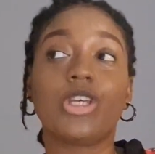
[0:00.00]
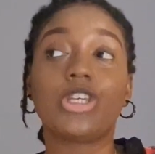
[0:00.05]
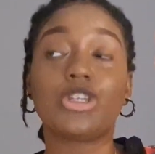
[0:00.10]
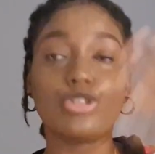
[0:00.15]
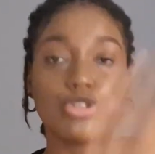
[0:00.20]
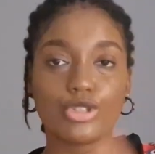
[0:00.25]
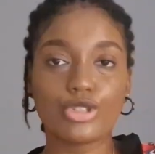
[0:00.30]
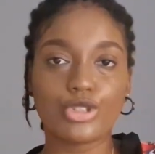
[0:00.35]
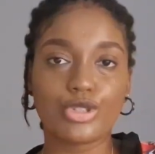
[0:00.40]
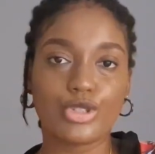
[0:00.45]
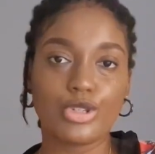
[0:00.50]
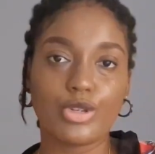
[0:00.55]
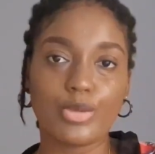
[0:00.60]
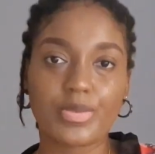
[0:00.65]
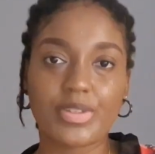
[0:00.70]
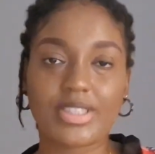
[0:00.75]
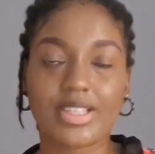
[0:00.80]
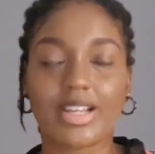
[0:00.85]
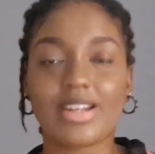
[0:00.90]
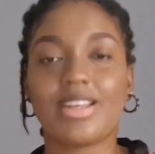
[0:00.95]
YouTube
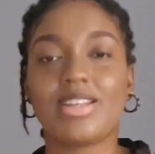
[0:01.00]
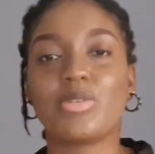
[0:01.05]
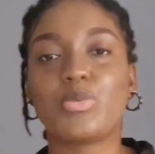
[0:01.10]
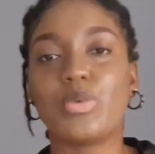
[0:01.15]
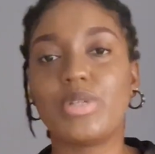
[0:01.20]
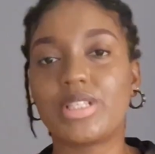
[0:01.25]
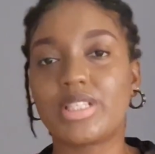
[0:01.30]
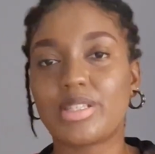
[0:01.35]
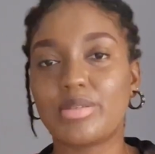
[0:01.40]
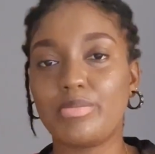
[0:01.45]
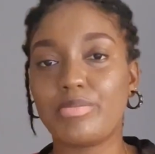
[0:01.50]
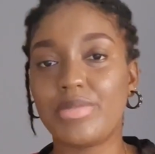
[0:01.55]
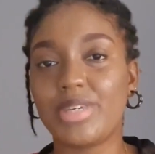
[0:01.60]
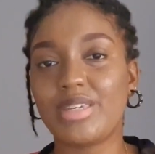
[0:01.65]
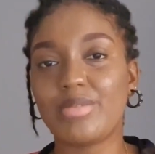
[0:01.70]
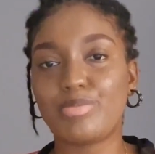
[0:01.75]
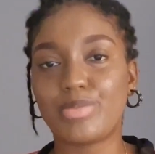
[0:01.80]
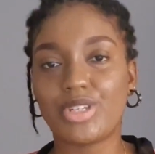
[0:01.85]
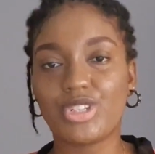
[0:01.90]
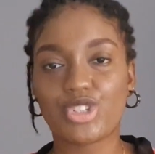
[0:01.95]
started with
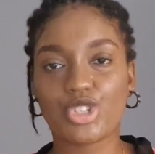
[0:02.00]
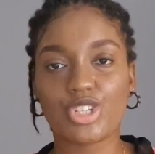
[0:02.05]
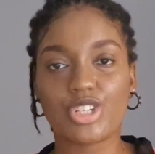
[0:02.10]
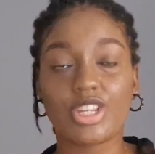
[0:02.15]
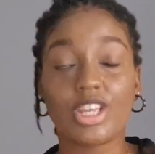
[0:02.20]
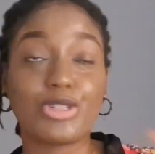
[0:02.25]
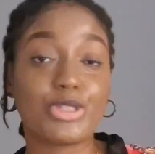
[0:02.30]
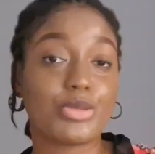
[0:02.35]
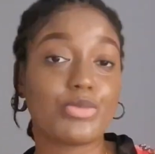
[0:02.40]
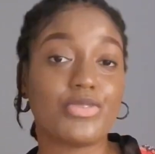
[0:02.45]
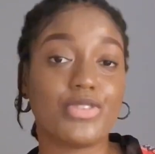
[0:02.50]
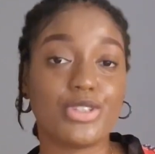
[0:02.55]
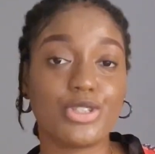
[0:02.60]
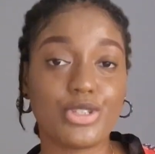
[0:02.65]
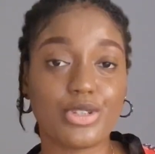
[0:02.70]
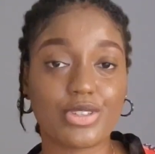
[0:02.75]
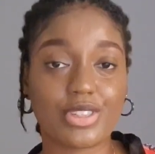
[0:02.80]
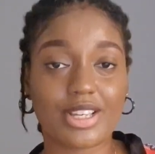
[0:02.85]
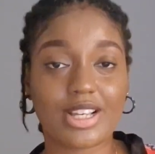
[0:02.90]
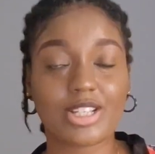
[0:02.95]
me binging YouTube
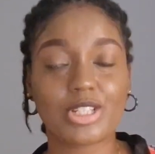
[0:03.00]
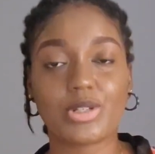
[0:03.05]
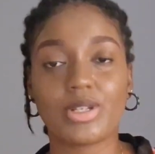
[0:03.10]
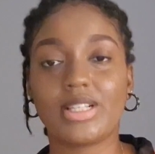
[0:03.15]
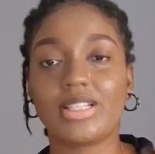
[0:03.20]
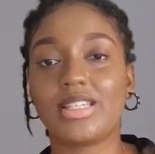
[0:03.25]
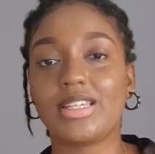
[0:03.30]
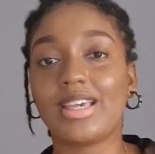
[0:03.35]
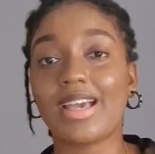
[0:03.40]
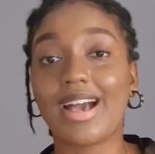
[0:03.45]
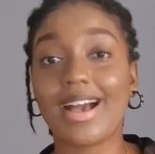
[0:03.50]
videos, actually,